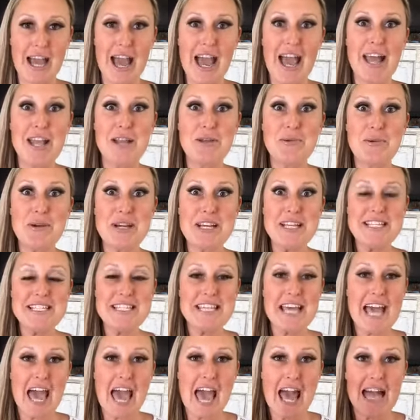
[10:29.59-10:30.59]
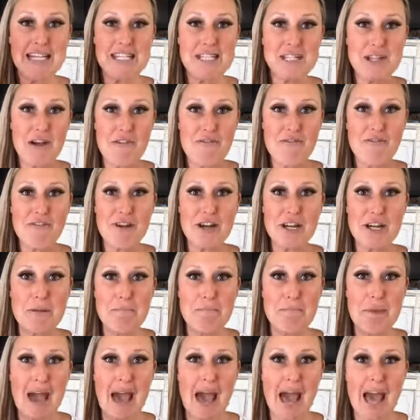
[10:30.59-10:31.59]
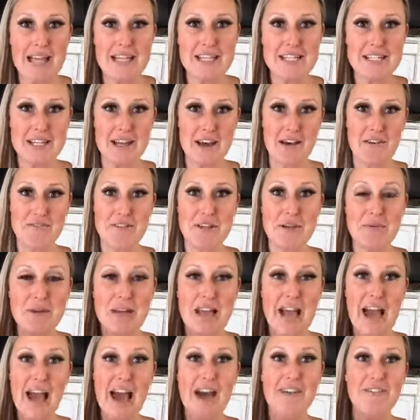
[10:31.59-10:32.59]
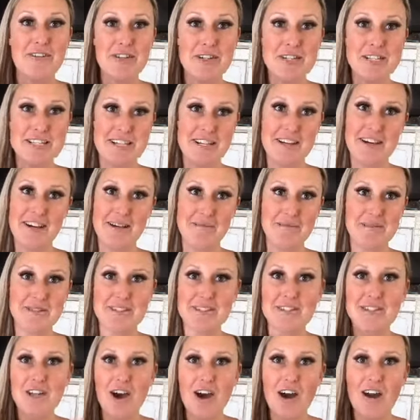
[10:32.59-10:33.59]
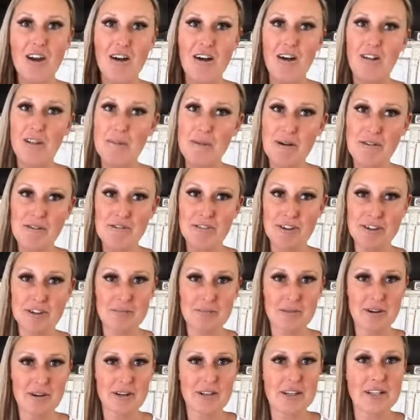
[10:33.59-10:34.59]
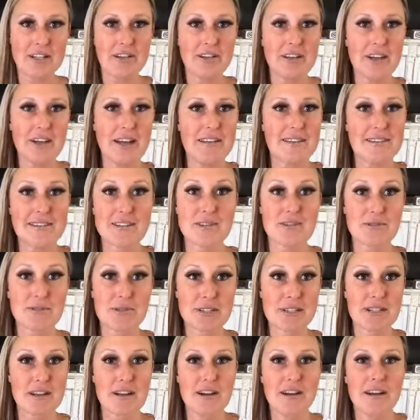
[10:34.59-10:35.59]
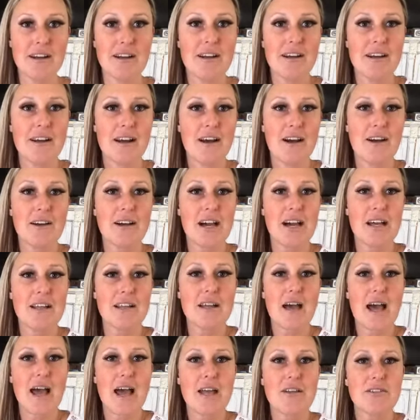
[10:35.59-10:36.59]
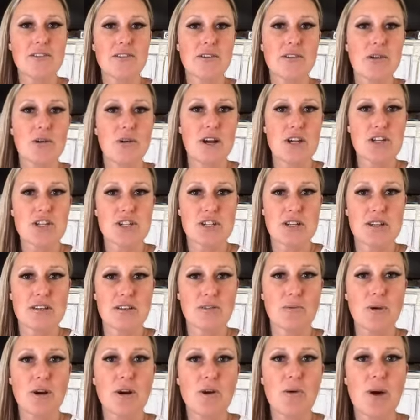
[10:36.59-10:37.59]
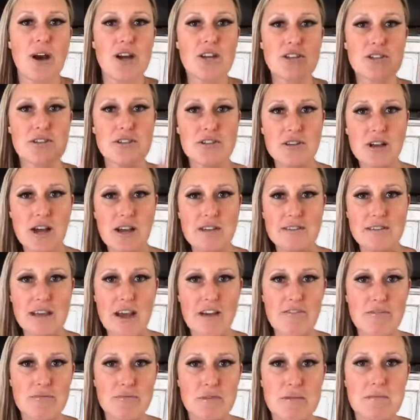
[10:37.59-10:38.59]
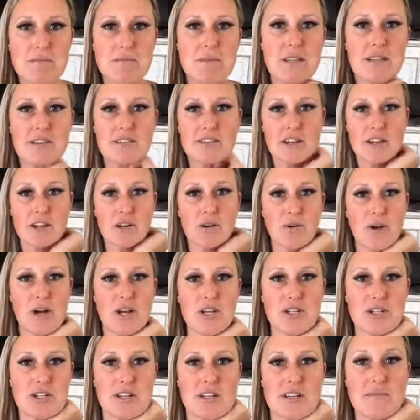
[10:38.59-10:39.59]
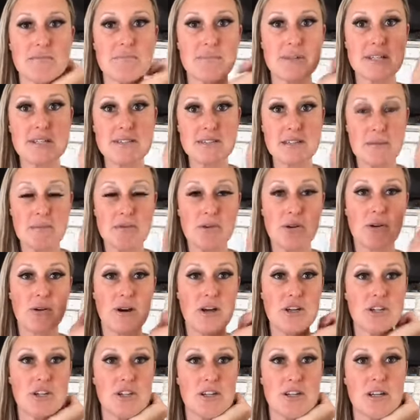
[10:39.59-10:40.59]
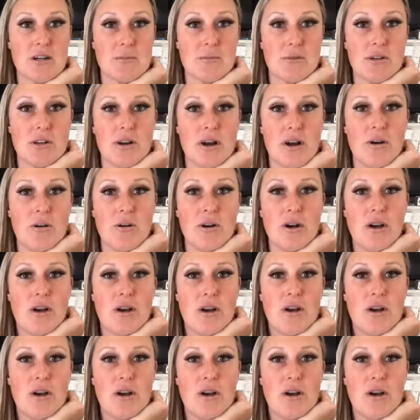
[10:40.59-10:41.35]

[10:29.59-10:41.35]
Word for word: And we danced our freaking pants off. Did we have a good time? It's not all about freaking marketing, you guys. It's really not. Okay, answer questions. What questions you guys have for me? Mia's got a question. Please type your question in here below.